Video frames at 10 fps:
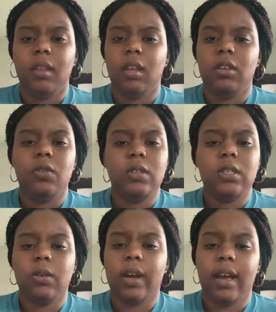You
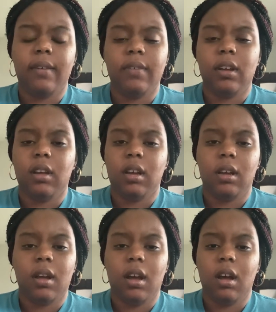still have
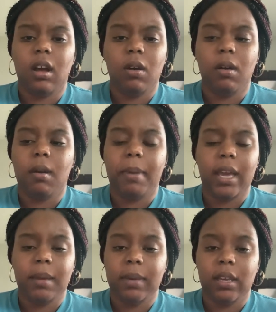a
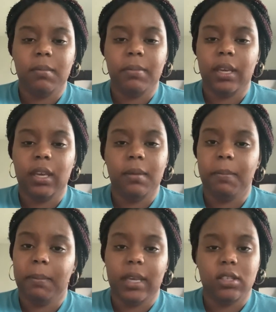payment being
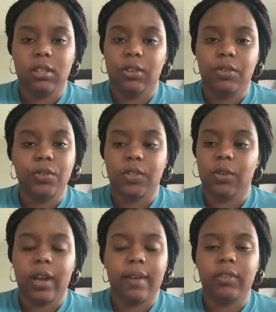made to you. You still
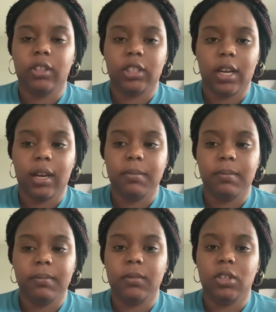have your job.
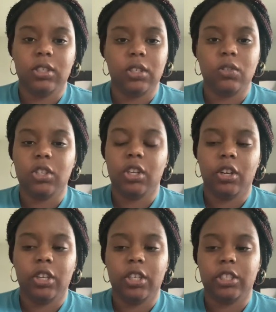You're still
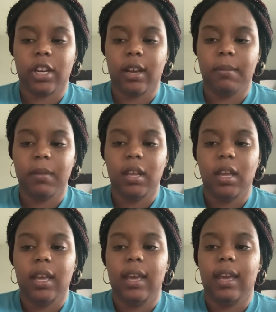securing your job.
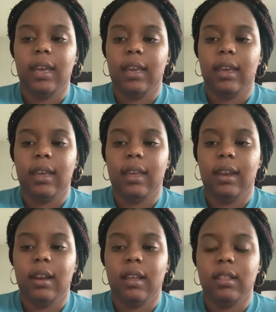
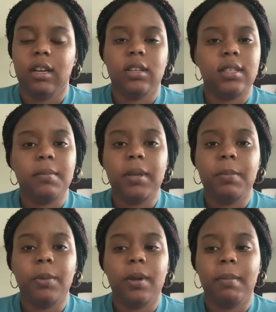And there are some
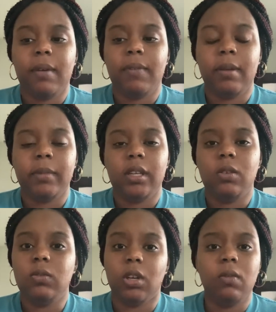people in my family who
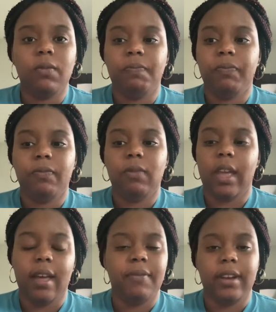don't
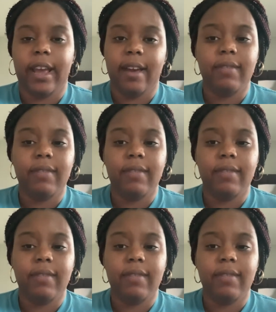effing have